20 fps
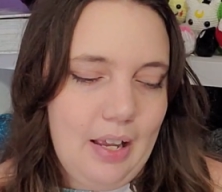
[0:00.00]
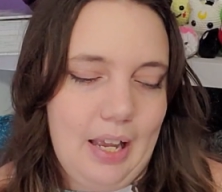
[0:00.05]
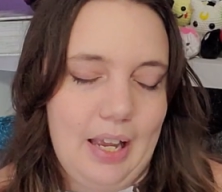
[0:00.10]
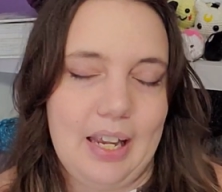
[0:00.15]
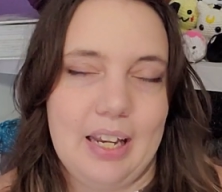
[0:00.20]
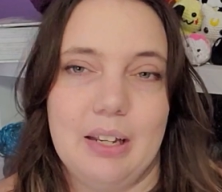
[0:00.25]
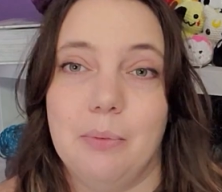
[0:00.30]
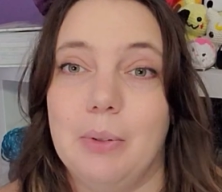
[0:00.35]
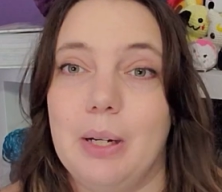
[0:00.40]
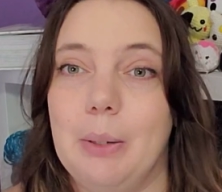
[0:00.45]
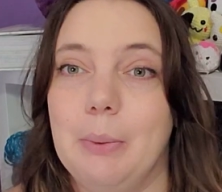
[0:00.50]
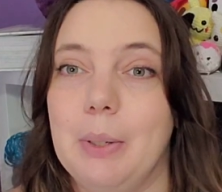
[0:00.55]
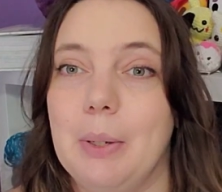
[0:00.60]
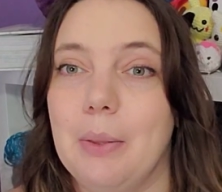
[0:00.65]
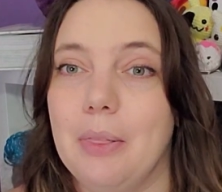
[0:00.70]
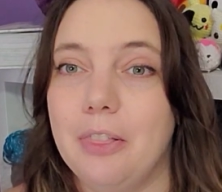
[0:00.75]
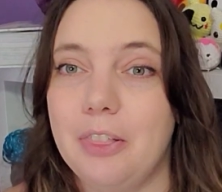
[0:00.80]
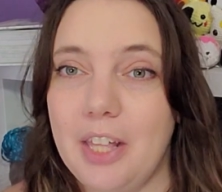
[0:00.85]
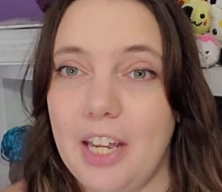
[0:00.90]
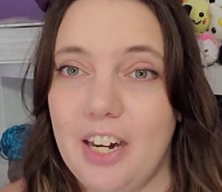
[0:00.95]
And while we
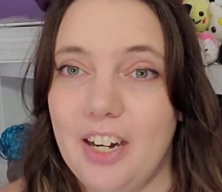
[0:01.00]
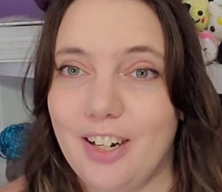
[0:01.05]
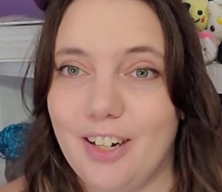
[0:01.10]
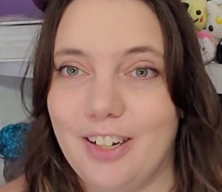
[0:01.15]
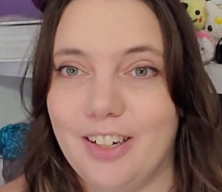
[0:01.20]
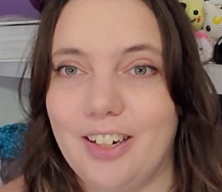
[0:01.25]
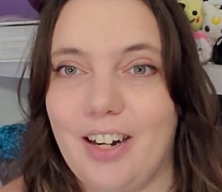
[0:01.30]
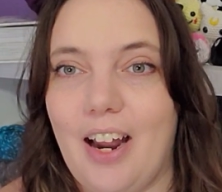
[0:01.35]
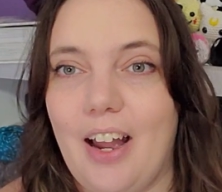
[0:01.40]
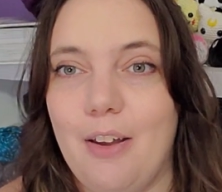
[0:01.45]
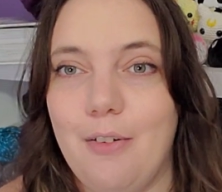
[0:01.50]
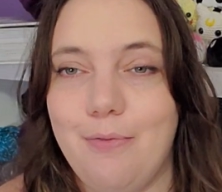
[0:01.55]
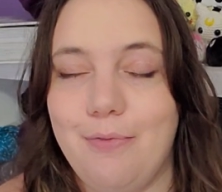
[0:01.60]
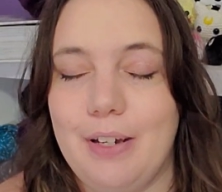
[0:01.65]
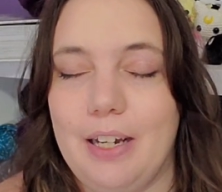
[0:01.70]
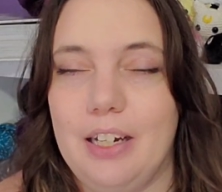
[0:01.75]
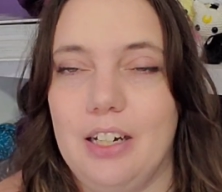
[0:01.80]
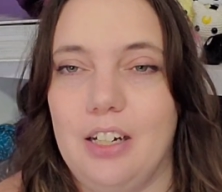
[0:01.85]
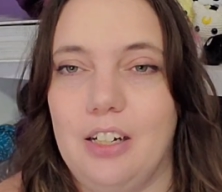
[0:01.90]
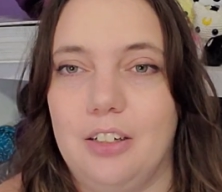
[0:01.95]
were there, I
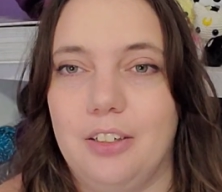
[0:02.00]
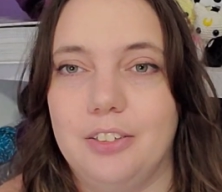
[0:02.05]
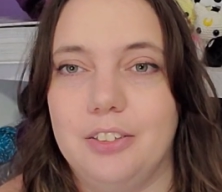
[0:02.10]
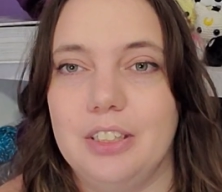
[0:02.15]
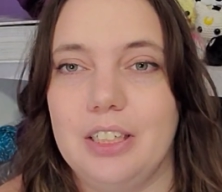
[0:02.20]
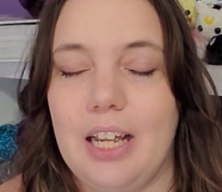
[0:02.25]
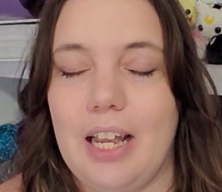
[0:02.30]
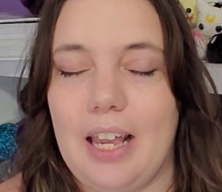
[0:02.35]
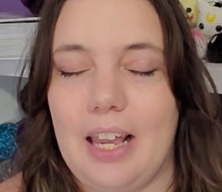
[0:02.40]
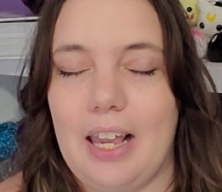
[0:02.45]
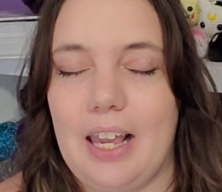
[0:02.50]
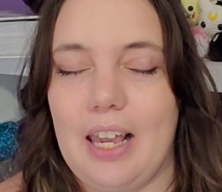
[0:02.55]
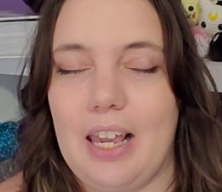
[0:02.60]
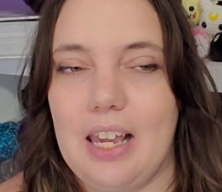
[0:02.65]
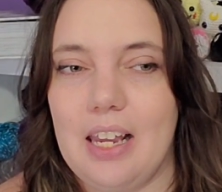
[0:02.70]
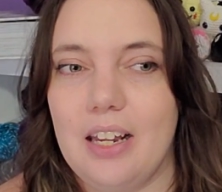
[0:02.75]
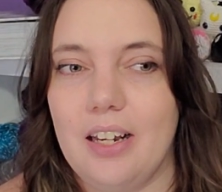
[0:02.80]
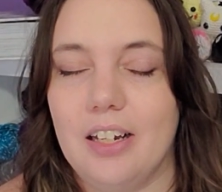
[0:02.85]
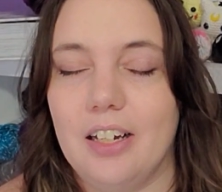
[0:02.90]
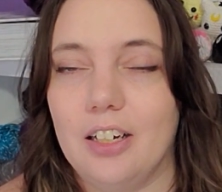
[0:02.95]
found
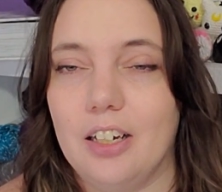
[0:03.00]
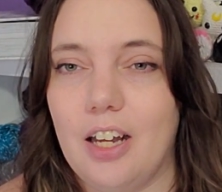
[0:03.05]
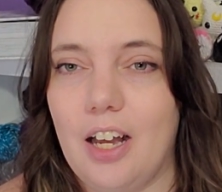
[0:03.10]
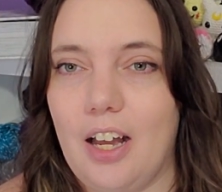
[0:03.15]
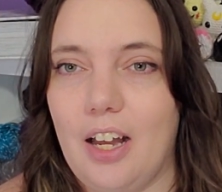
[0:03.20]
a